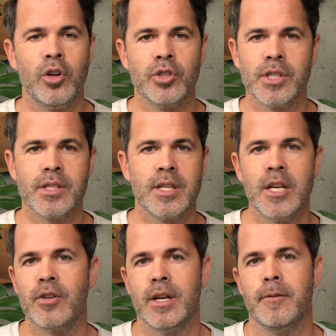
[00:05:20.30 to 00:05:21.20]
just
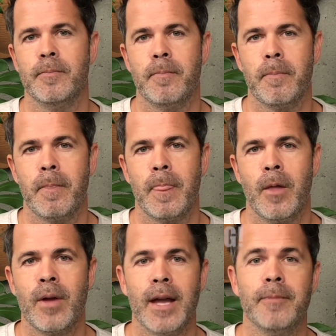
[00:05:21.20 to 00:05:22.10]
theory.
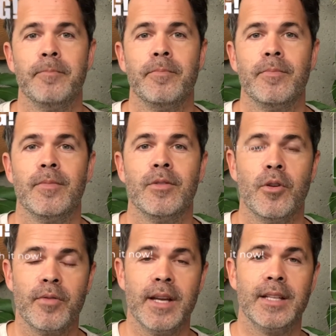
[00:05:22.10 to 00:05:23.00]
Okay, don't
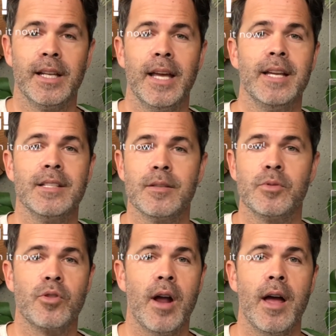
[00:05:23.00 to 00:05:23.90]
forget to like and
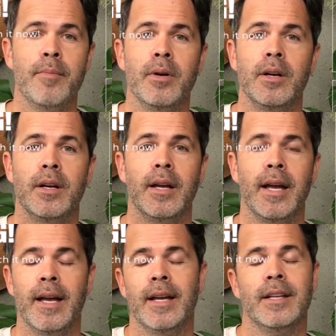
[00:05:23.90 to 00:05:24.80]
subscribe
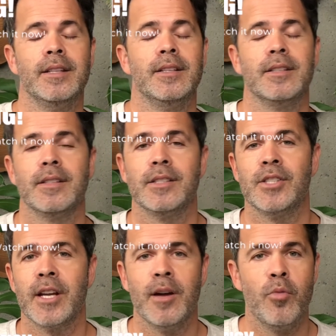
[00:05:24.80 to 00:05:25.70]
and
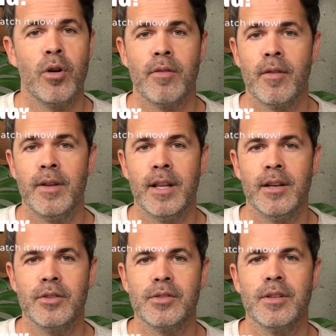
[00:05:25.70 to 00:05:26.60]
check out more of our
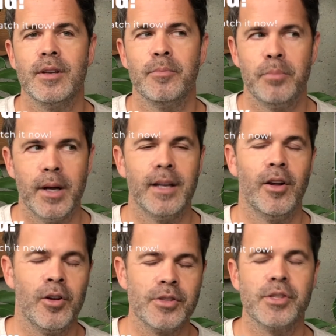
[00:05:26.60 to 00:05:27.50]
videos, but
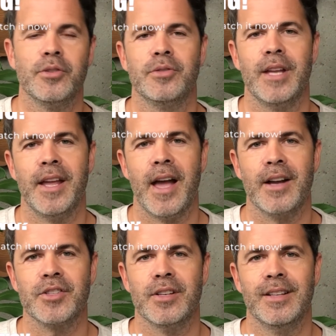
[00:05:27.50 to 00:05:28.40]
also take
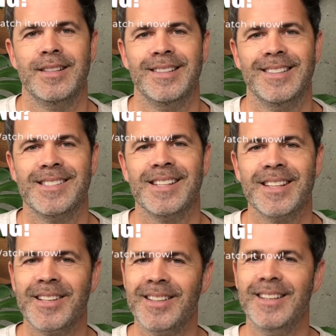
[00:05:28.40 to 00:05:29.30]
action. It's a
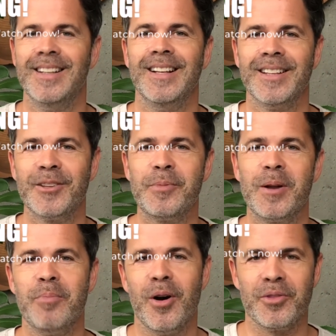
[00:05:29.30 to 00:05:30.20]
little bit of
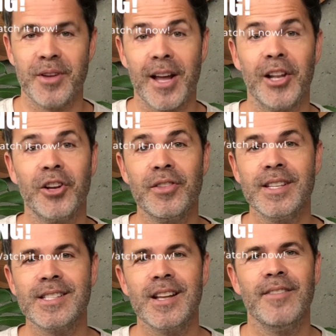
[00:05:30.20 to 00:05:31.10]
both. You got to learn this
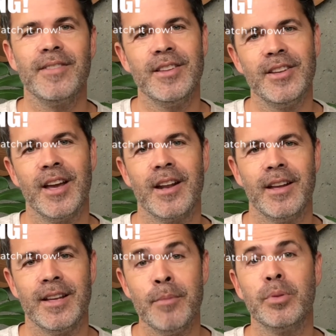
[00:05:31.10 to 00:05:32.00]
stuff and then you got
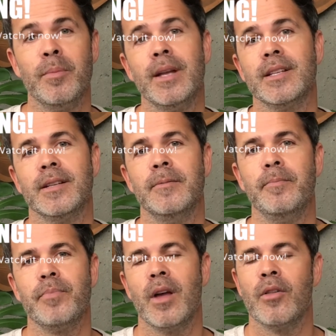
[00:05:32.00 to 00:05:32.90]
to implement it.
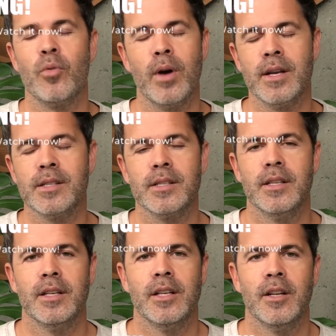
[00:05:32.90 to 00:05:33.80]
Otherwise,
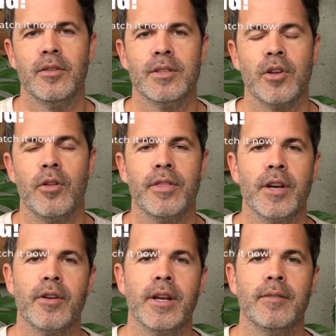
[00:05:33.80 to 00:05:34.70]
you know, it's all theory.